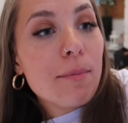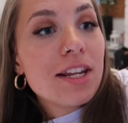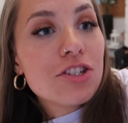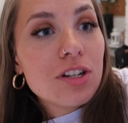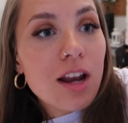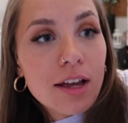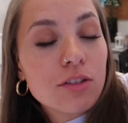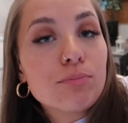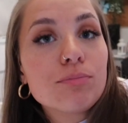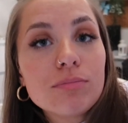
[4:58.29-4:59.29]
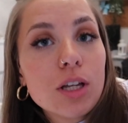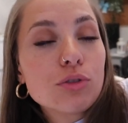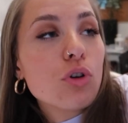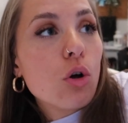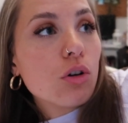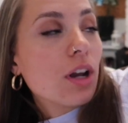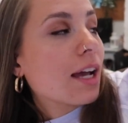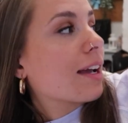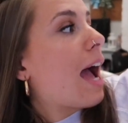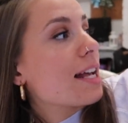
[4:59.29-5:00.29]
I'm literally like a dog or
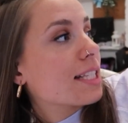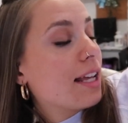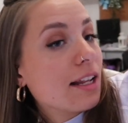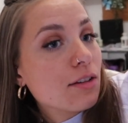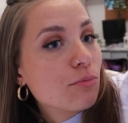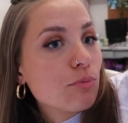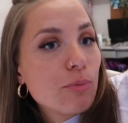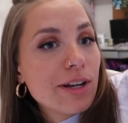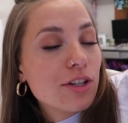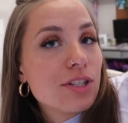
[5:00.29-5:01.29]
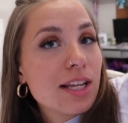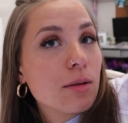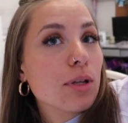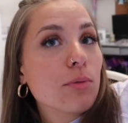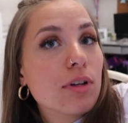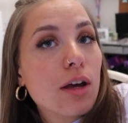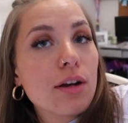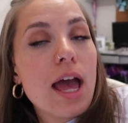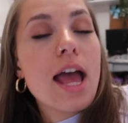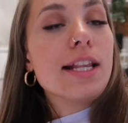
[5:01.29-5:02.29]
like a cat sitting when you see them at the window
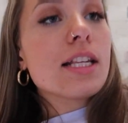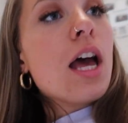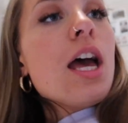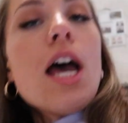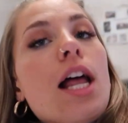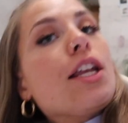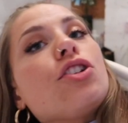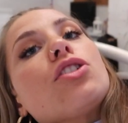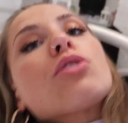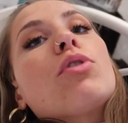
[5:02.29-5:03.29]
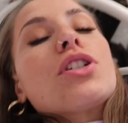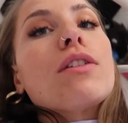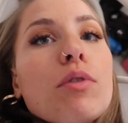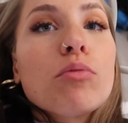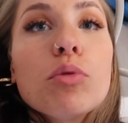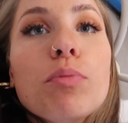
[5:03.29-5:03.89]
and their heads are literally just watching everyone